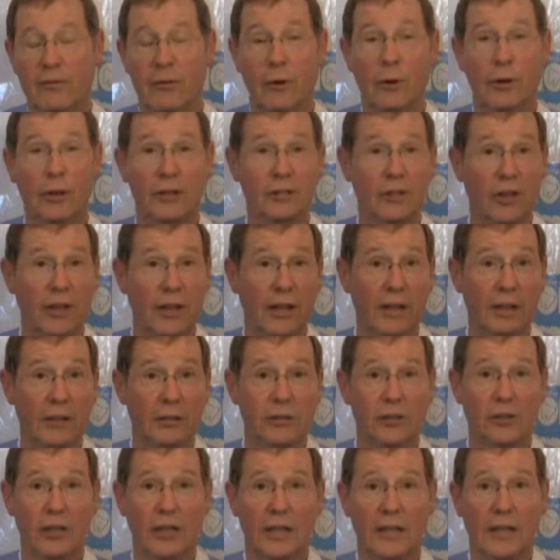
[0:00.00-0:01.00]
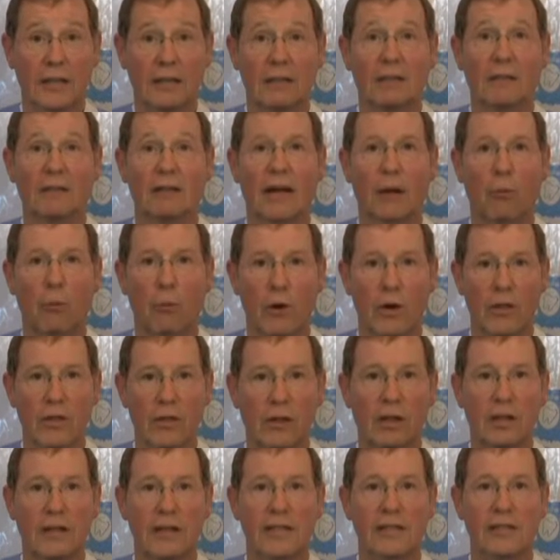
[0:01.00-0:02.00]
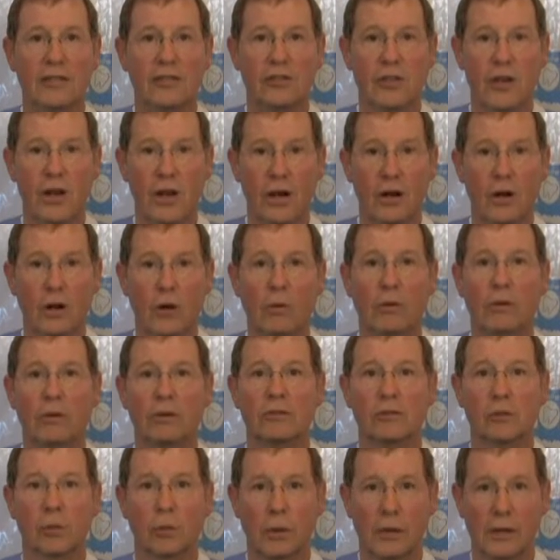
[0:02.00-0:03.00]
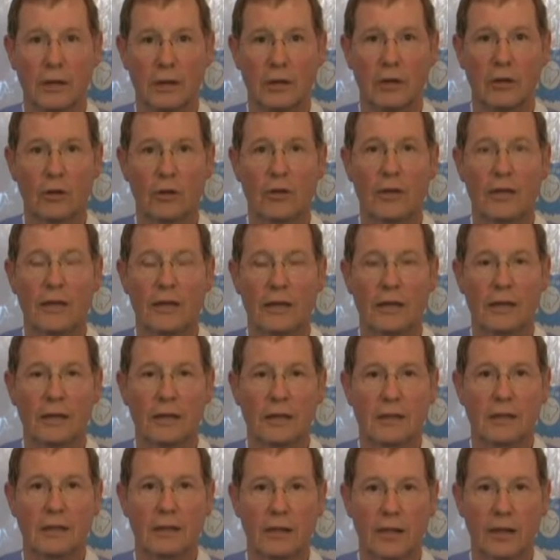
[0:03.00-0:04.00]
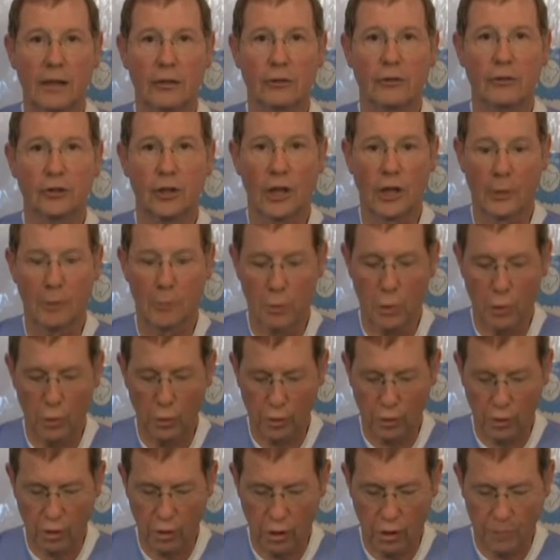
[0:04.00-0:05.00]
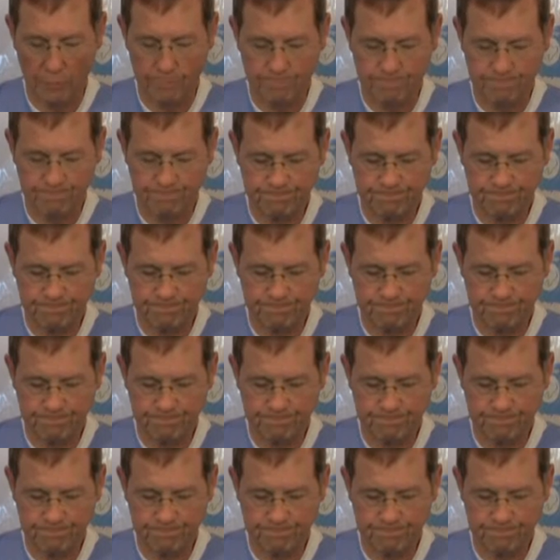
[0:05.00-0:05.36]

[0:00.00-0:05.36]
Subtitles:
there is a needle stick, let one of the leads know so we can do the needle stick protocol.